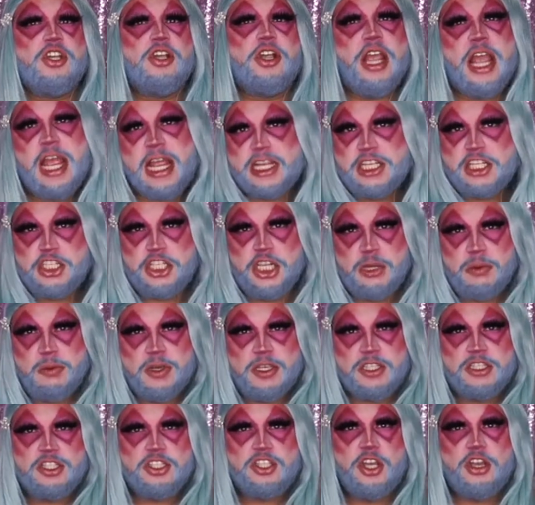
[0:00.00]
and she
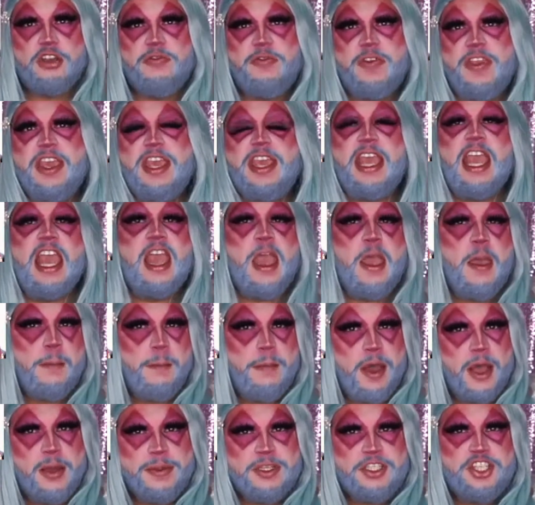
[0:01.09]
was serving
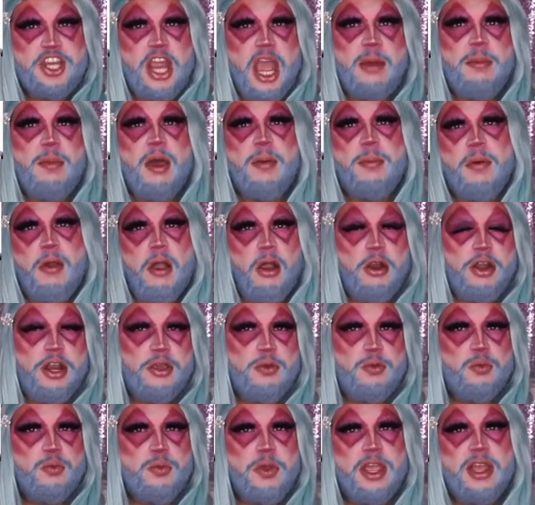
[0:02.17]
pajama party
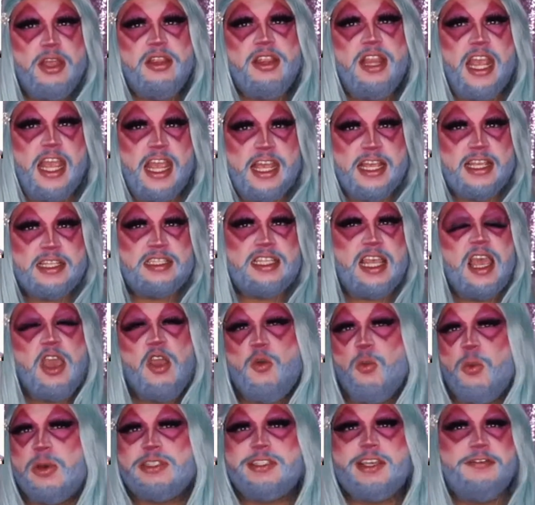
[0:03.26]
realness.
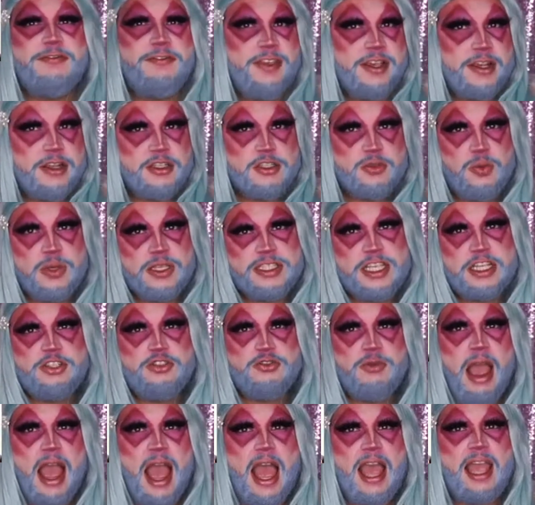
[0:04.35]
Was it fierce? Was it
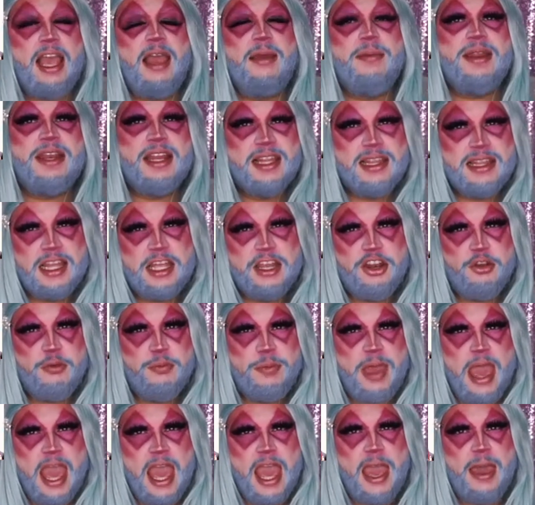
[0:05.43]
drag? I mean, a little
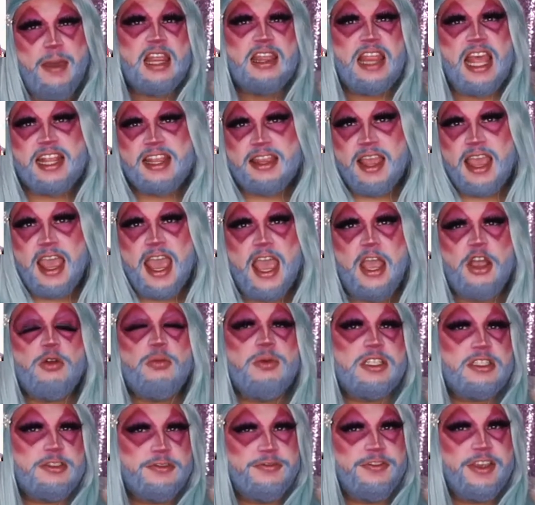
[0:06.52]
bit. Like, the hair
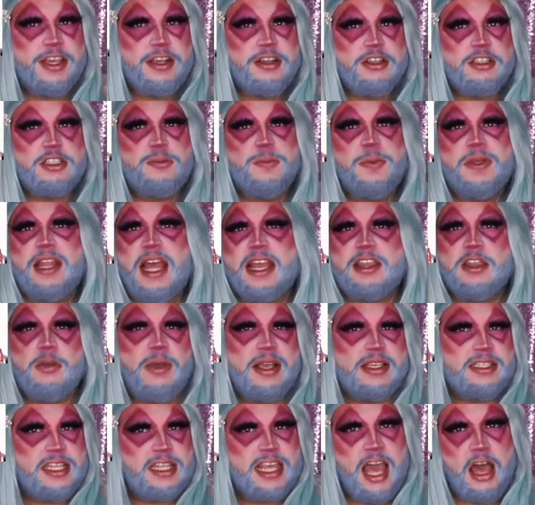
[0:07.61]
was fierce, but like the
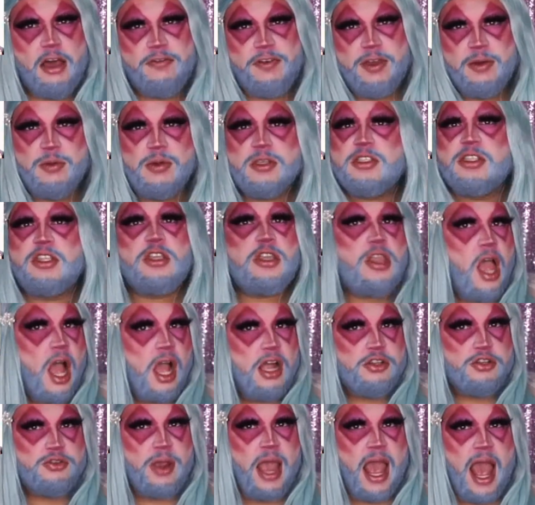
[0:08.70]
rest of the outfit was
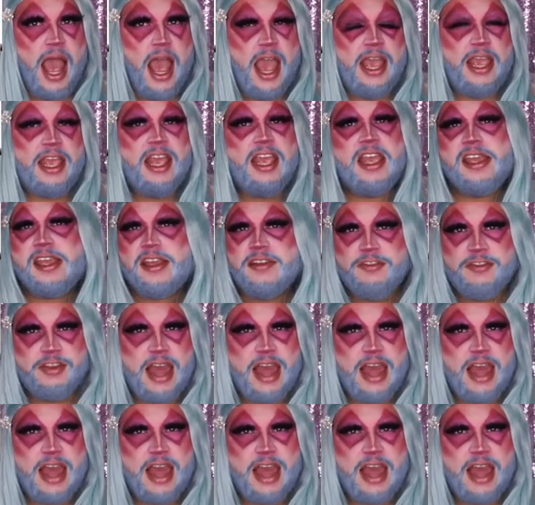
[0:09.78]
not drag. For